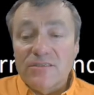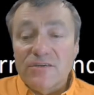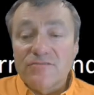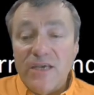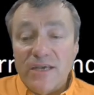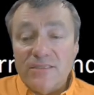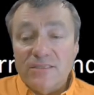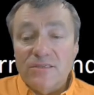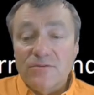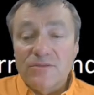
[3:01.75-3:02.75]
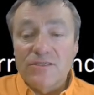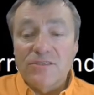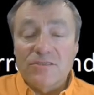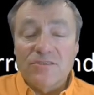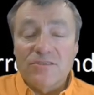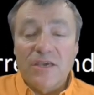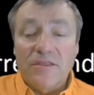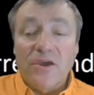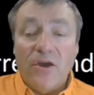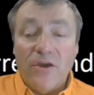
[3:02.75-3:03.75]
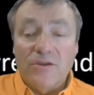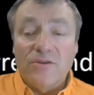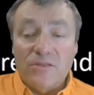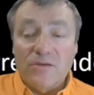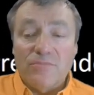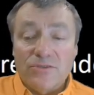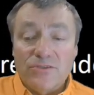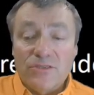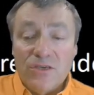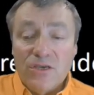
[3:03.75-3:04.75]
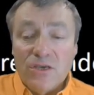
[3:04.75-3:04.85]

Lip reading: of sets, which is to say the cardinal numbers.